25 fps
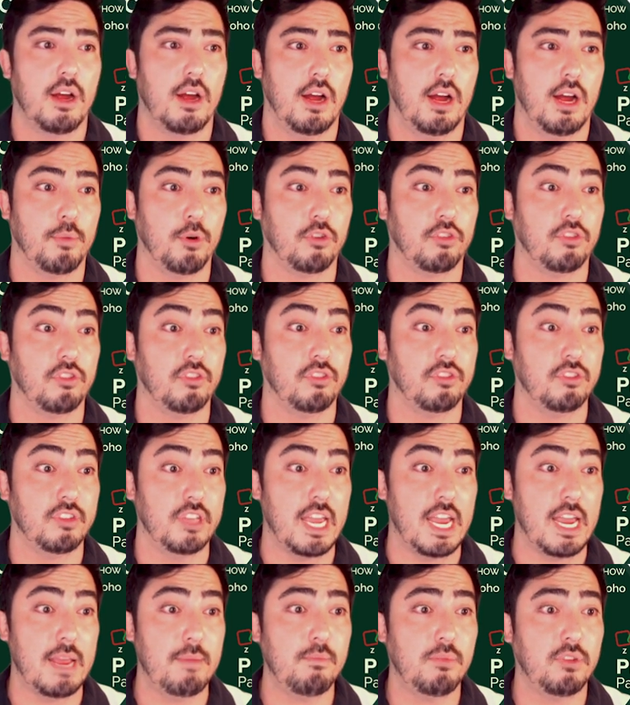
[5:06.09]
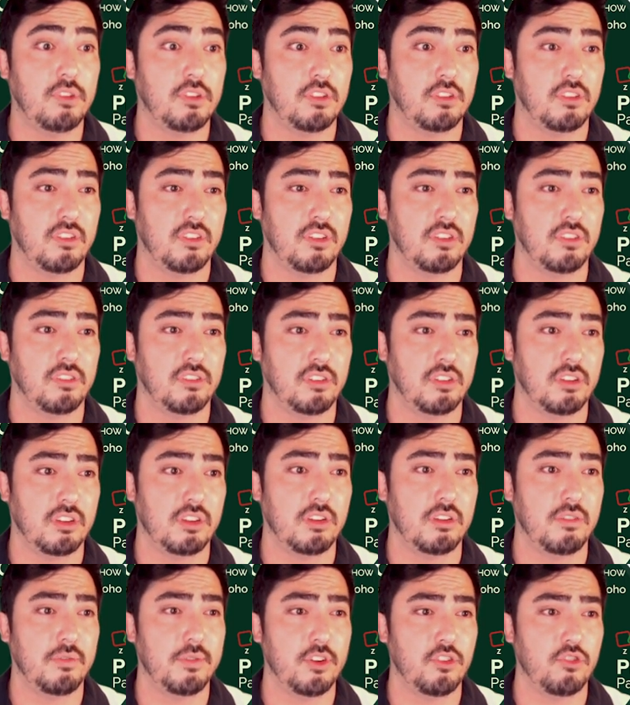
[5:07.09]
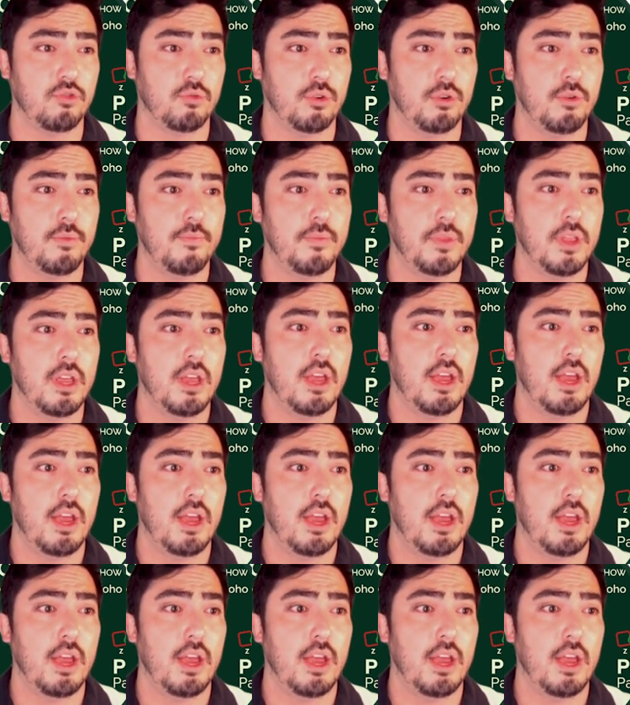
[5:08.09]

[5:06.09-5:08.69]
the person's name, since it is an individual,